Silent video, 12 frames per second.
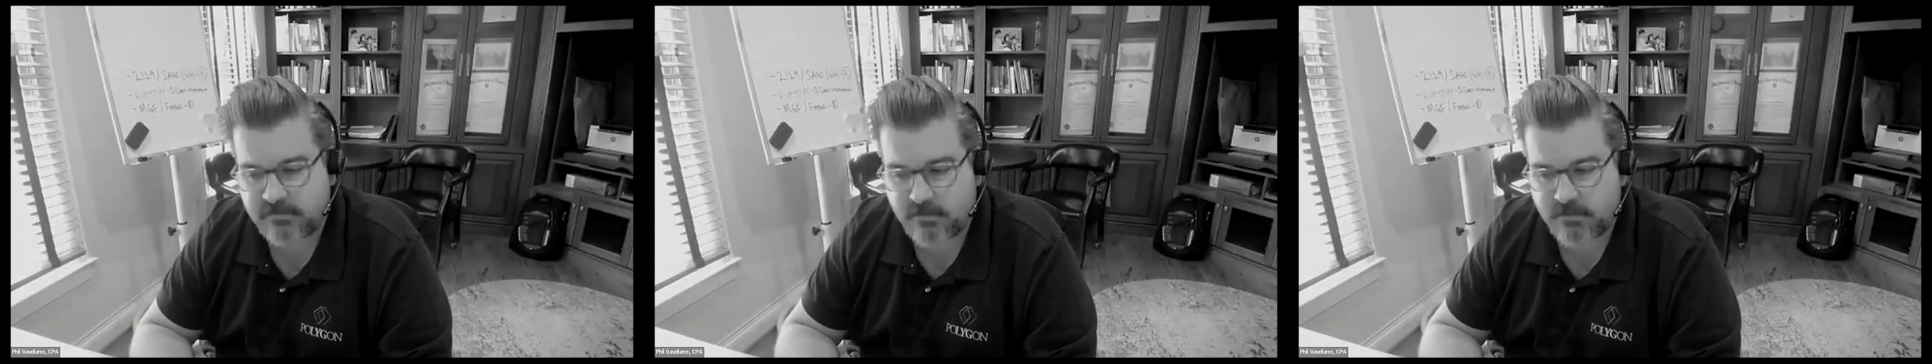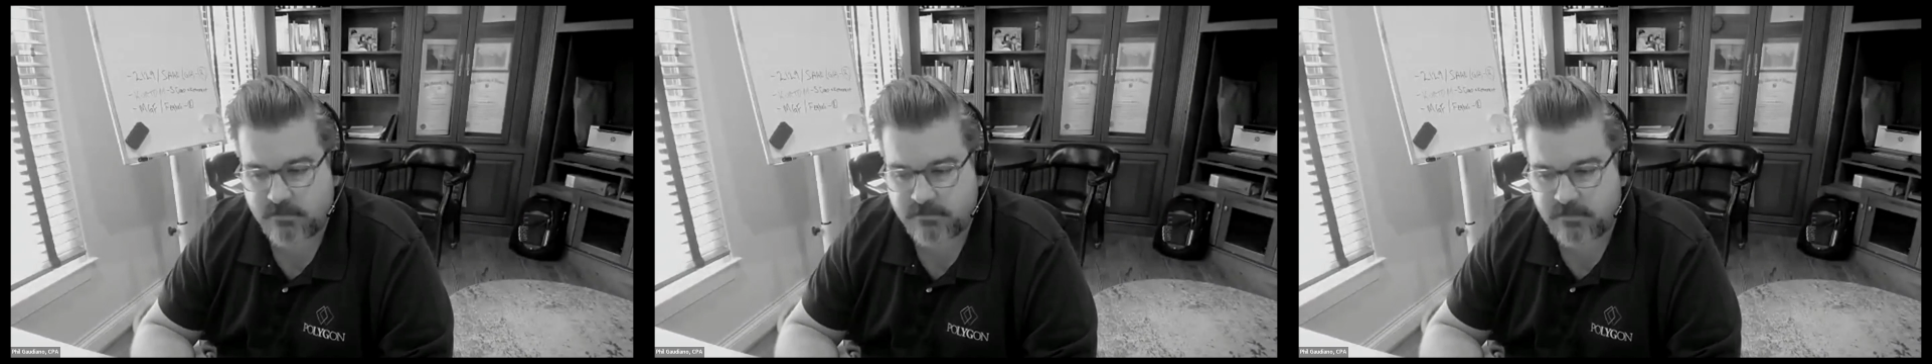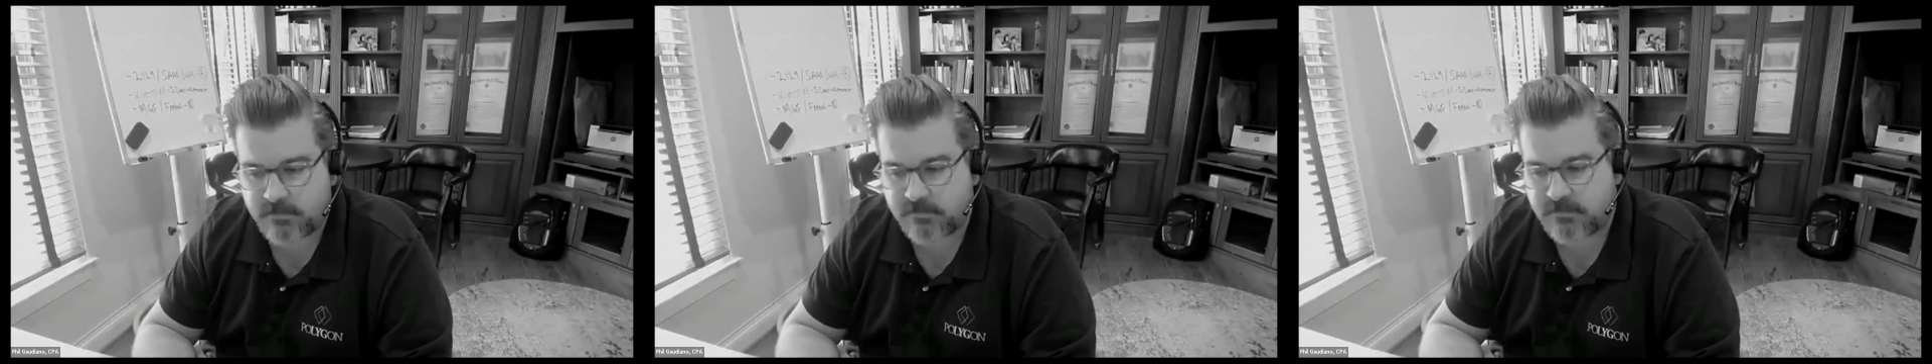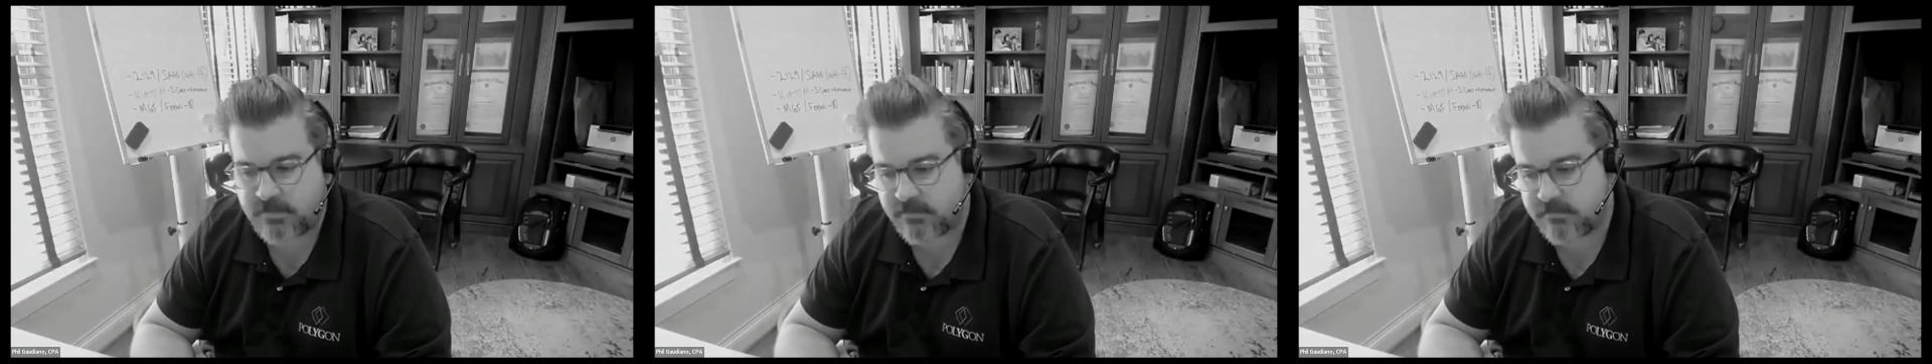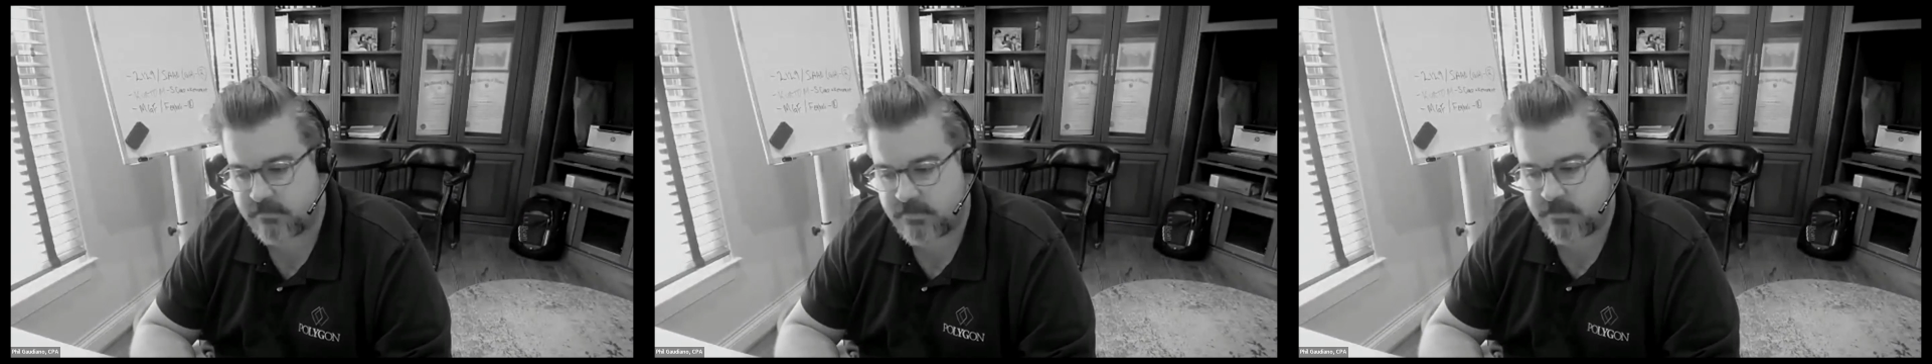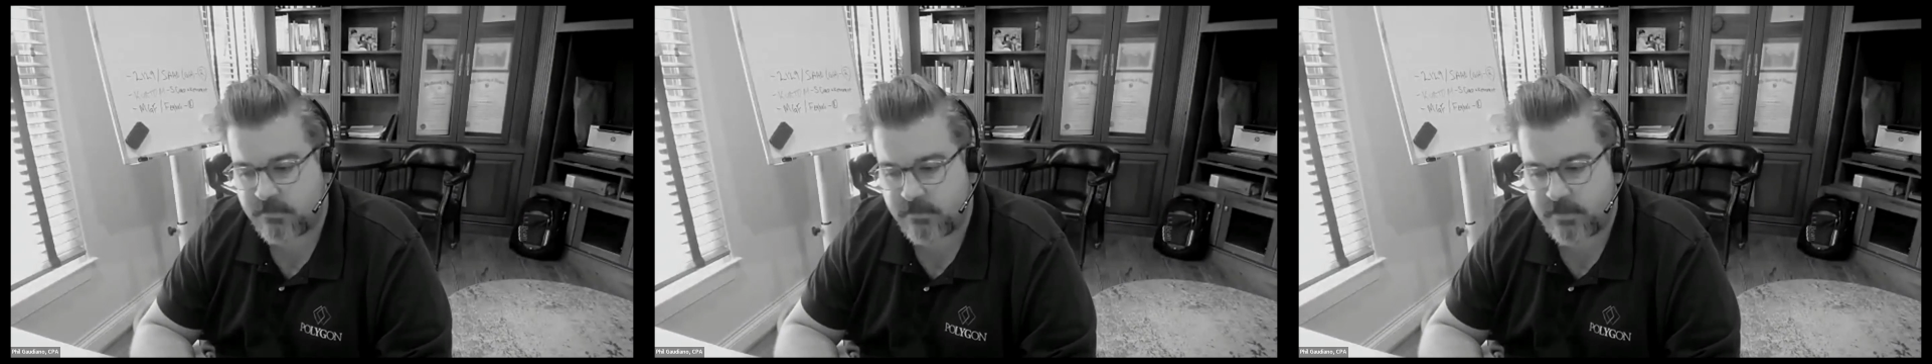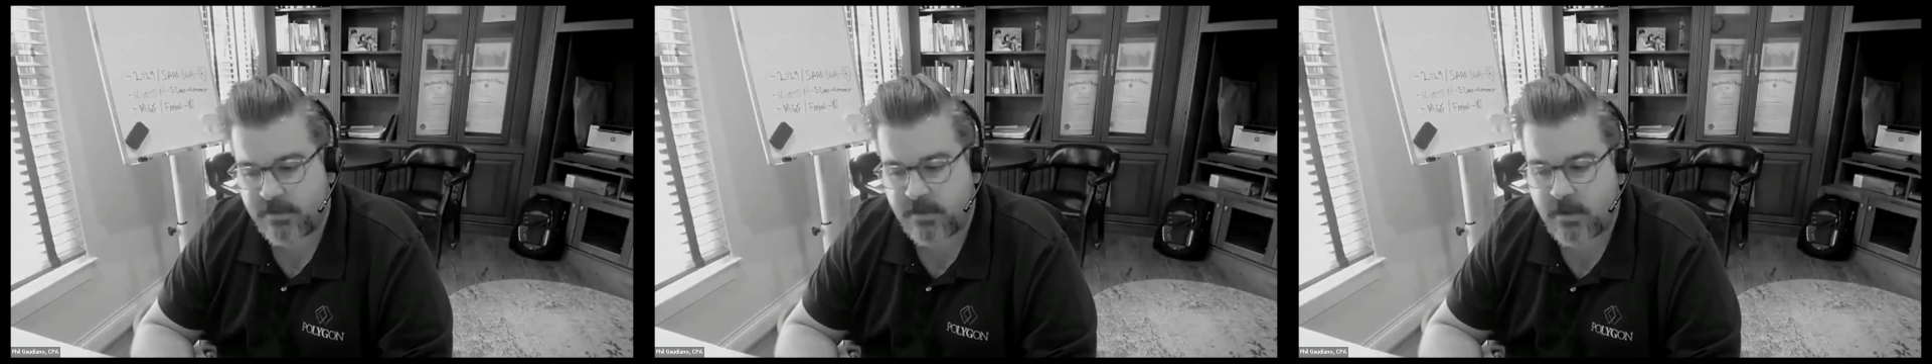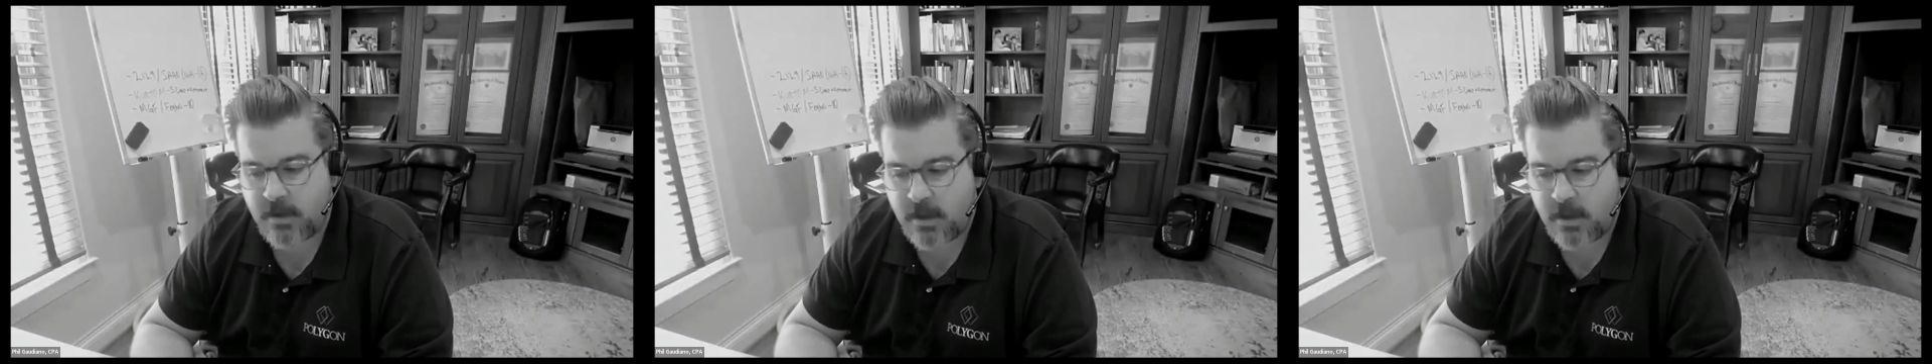So there's things to do there.